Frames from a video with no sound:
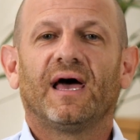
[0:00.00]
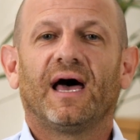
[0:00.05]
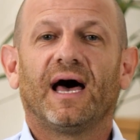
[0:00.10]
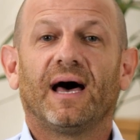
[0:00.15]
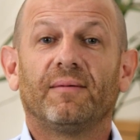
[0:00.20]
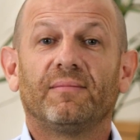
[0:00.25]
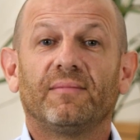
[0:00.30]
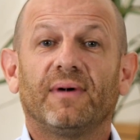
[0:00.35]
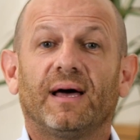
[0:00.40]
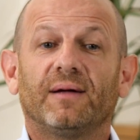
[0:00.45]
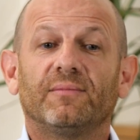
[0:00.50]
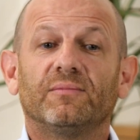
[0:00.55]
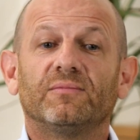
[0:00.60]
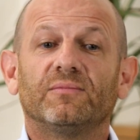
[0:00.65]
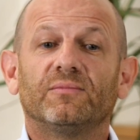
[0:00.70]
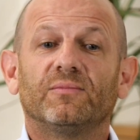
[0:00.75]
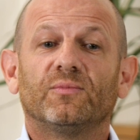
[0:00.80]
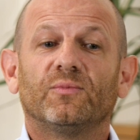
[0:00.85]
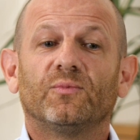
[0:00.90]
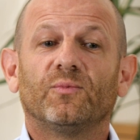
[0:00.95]

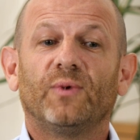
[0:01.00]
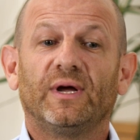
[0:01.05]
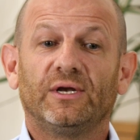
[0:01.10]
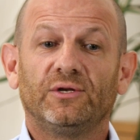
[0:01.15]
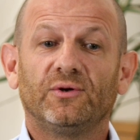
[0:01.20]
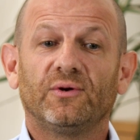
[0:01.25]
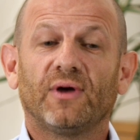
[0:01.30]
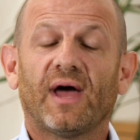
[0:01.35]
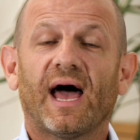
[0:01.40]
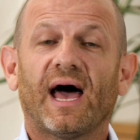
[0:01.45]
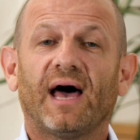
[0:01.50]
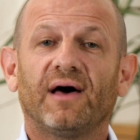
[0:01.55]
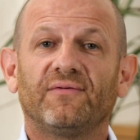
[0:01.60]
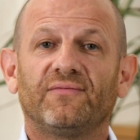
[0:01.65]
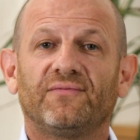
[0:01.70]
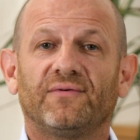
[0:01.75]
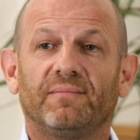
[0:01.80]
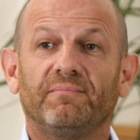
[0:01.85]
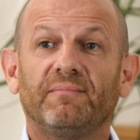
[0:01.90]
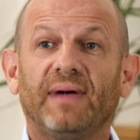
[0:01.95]
And when you
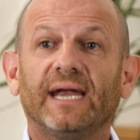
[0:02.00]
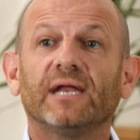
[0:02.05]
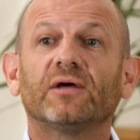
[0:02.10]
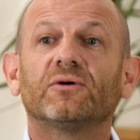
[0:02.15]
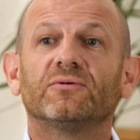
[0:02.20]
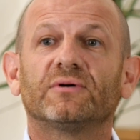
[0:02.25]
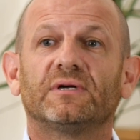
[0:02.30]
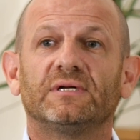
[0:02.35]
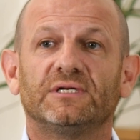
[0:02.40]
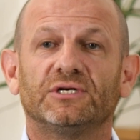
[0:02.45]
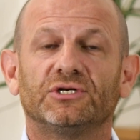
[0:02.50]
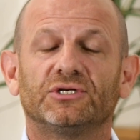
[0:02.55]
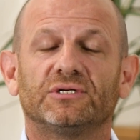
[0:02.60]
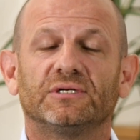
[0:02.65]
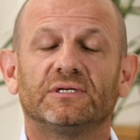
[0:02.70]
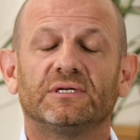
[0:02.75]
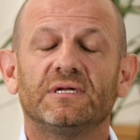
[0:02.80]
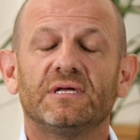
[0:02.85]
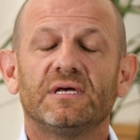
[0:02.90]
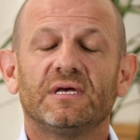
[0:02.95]
have a medical
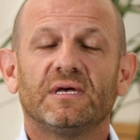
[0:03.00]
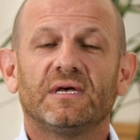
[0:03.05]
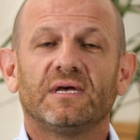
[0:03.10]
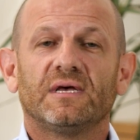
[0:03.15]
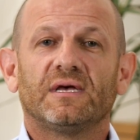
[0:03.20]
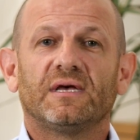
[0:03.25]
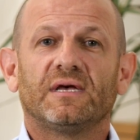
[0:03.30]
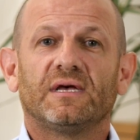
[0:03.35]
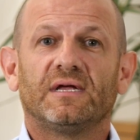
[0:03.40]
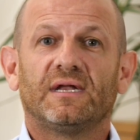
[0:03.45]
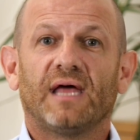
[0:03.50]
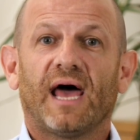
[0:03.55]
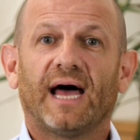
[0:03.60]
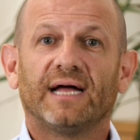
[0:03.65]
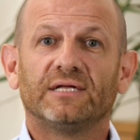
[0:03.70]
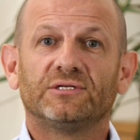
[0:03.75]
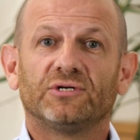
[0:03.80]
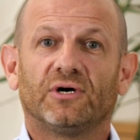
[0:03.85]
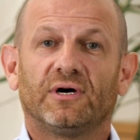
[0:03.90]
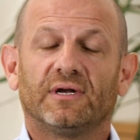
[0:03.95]
condition, it
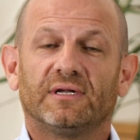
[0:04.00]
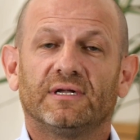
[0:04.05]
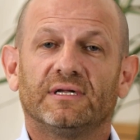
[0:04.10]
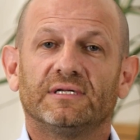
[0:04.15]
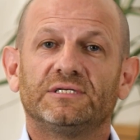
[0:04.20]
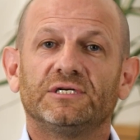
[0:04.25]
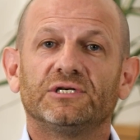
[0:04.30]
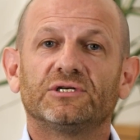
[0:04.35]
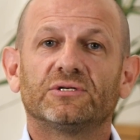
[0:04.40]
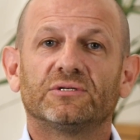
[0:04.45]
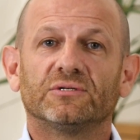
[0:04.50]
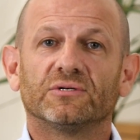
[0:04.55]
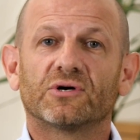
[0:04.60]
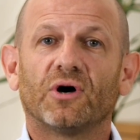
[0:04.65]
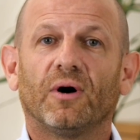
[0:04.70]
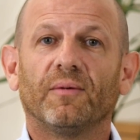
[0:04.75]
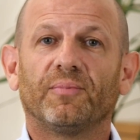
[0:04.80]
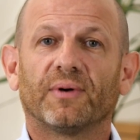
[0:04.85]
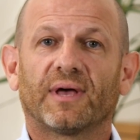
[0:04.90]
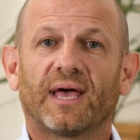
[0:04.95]
adds on an additional
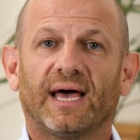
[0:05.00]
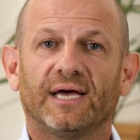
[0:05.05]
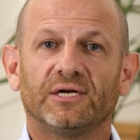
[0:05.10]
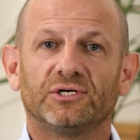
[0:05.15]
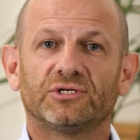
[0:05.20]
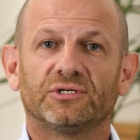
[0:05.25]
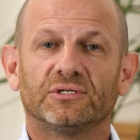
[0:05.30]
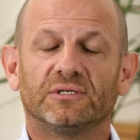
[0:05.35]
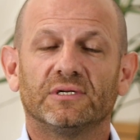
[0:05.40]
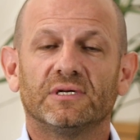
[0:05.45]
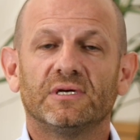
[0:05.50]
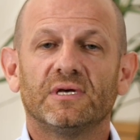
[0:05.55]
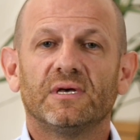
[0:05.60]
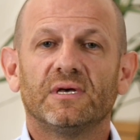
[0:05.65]
complication